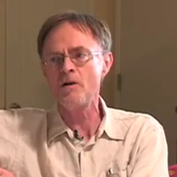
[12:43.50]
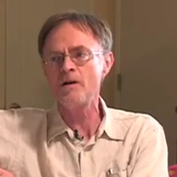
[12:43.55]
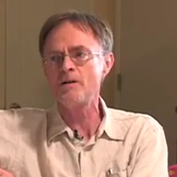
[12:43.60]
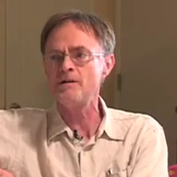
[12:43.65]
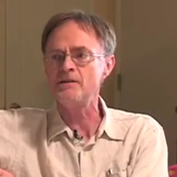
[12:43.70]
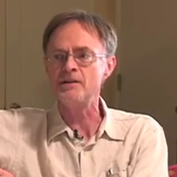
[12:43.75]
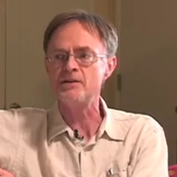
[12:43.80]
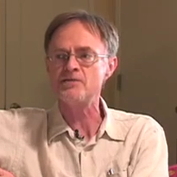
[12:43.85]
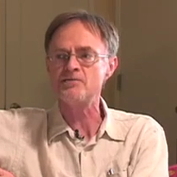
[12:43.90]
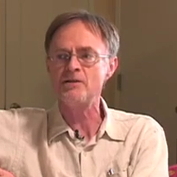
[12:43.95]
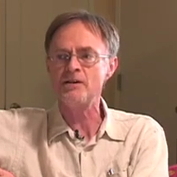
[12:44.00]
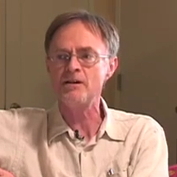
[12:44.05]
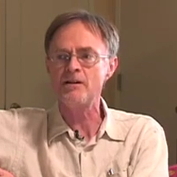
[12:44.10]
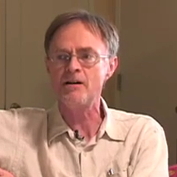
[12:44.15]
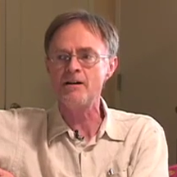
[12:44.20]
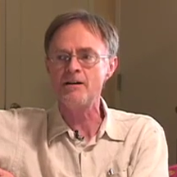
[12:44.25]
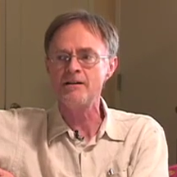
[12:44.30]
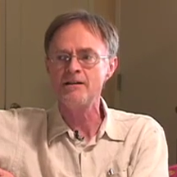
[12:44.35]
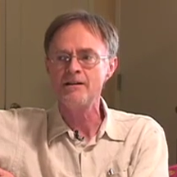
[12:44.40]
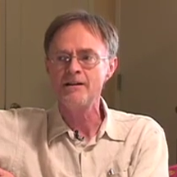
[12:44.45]
oil in this
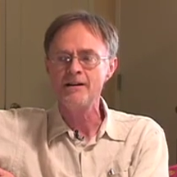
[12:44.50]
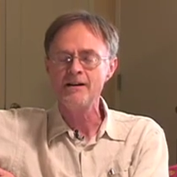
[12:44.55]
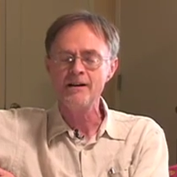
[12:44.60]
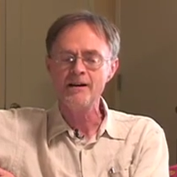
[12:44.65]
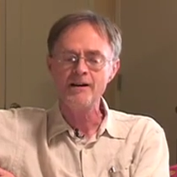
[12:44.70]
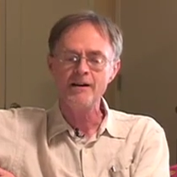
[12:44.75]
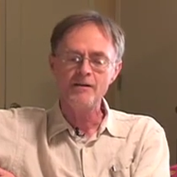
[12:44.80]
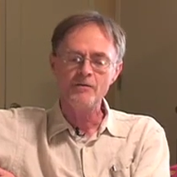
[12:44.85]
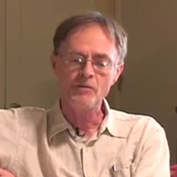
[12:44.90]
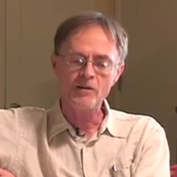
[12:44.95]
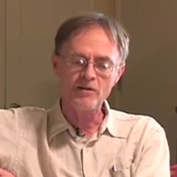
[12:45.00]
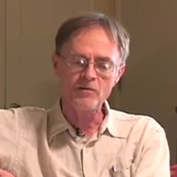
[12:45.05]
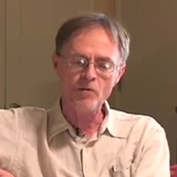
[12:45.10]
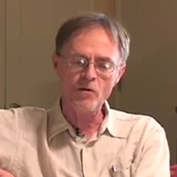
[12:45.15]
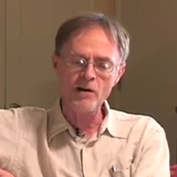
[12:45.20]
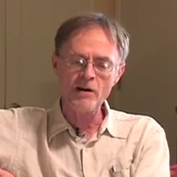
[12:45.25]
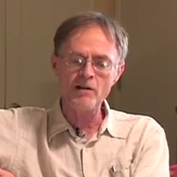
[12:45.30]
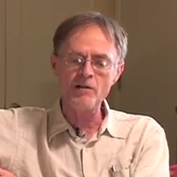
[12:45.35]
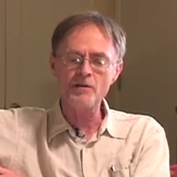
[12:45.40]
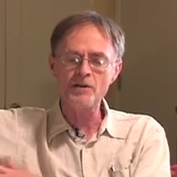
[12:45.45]
regard with
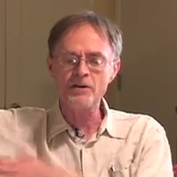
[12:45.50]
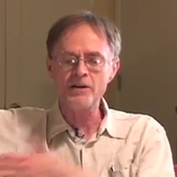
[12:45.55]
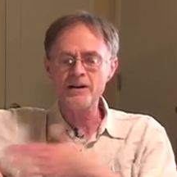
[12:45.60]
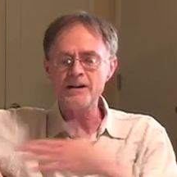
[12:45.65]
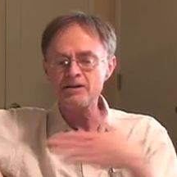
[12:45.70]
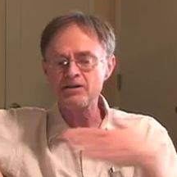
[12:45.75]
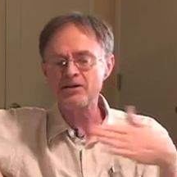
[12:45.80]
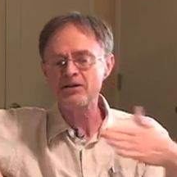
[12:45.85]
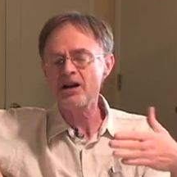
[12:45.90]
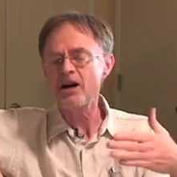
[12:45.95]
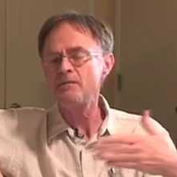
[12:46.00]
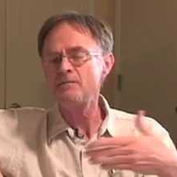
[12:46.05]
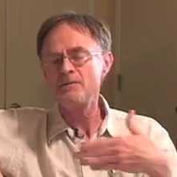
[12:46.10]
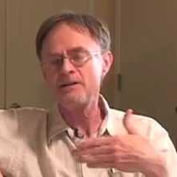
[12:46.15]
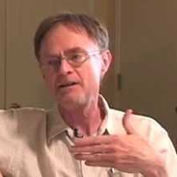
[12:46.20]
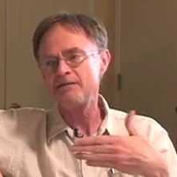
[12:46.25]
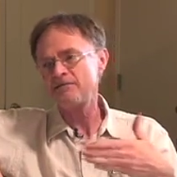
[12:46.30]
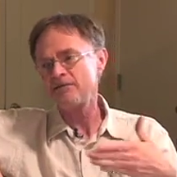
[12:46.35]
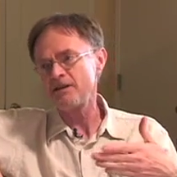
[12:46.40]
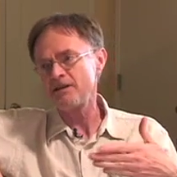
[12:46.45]
oil, there is some
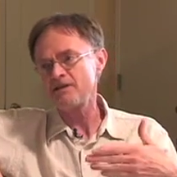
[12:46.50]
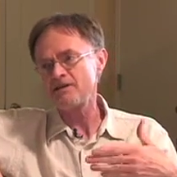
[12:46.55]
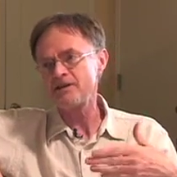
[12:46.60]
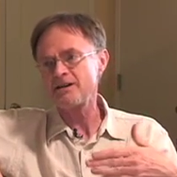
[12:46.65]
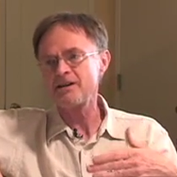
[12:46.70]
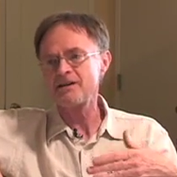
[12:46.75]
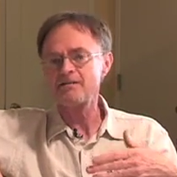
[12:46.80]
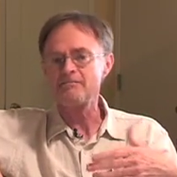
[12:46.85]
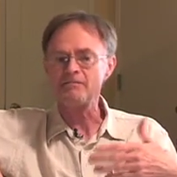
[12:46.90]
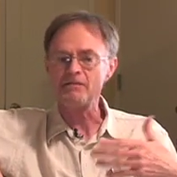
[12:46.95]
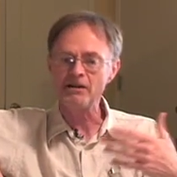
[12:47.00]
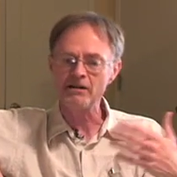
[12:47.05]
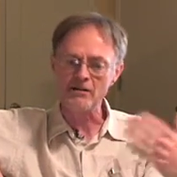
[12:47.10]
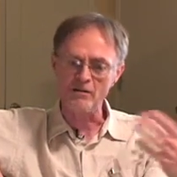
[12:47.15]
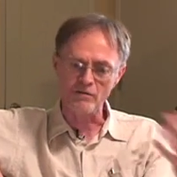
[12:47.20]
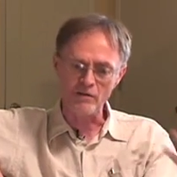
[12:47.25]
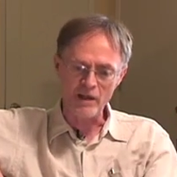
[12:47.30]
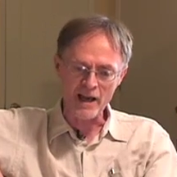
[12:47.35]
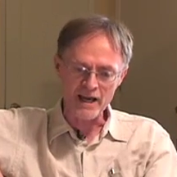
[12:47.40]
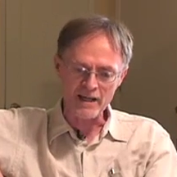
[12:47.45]
difference in you
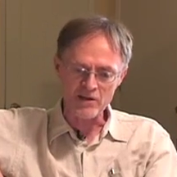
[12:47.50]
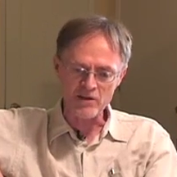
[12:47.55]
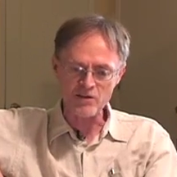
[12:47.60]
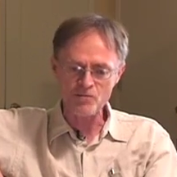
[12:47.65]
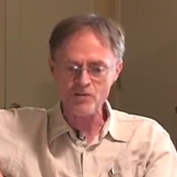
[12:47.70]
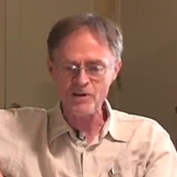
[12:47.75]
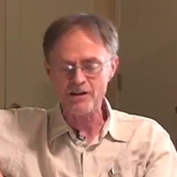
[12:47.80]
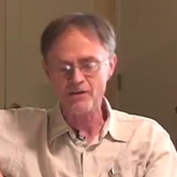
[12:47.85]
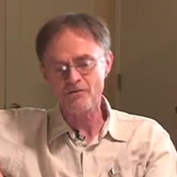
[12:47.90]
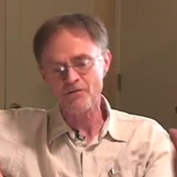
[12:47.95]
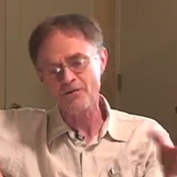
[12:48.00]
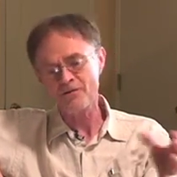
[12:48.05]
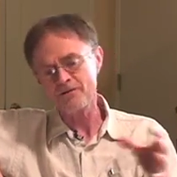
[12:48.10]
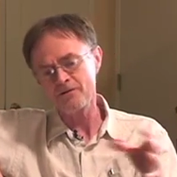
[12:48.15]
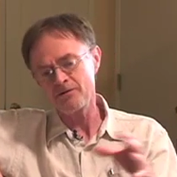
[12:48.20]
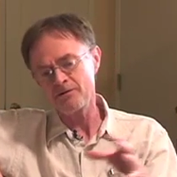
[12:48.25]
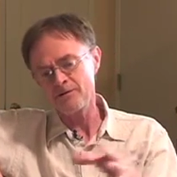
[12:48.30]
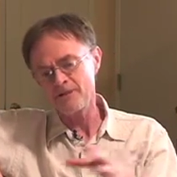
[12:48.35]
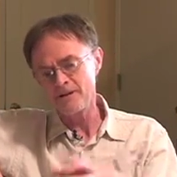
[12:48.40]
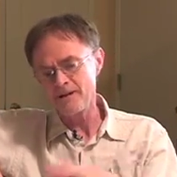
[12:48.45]
know light sweet
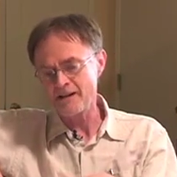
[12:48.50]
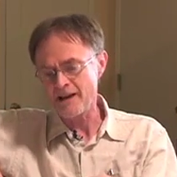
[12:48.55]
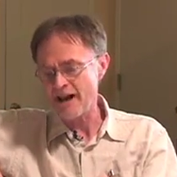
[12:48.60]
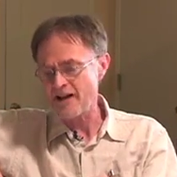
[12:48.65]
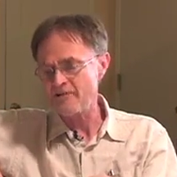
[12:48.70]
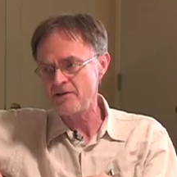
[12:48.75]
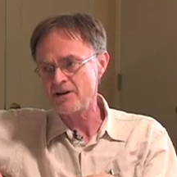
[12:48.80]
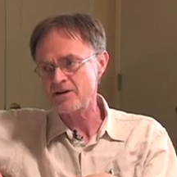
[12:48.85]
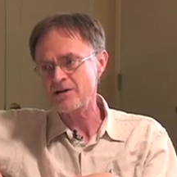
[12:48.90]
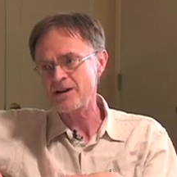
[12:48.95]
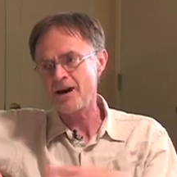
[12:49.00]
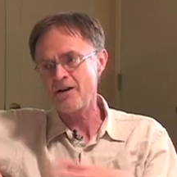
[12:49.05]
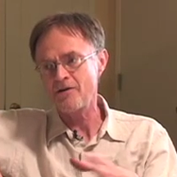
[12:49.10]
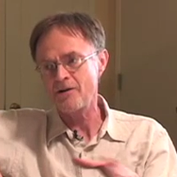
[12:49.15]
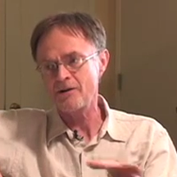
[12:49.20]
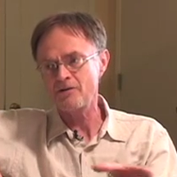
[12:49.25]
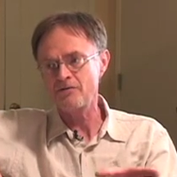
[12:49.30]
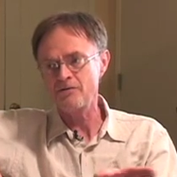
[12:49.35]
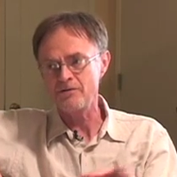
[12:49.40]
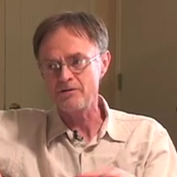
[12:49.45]
crude and heavy
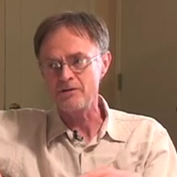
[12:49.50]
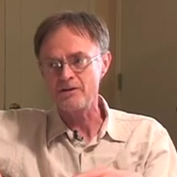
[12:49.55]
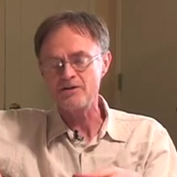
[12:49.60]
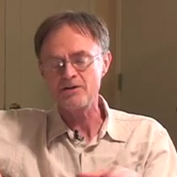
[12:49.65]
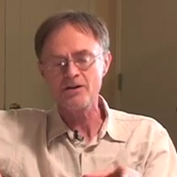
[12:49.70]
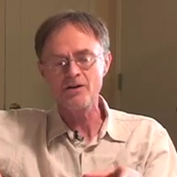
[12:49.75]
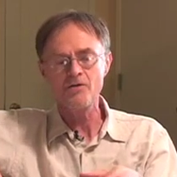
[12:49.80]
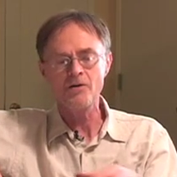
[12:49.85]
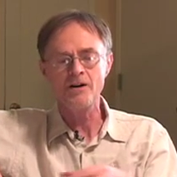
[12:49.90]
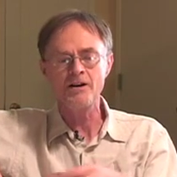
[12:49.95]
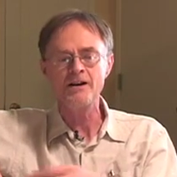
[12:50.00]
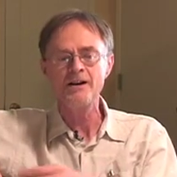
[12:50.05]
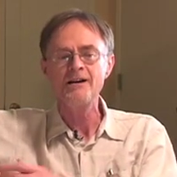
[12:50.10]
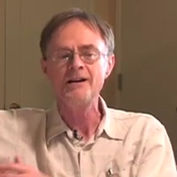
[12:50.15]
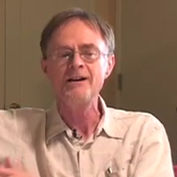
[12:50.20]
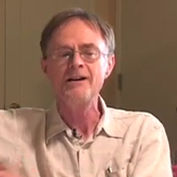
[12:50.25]
sour crude and so on,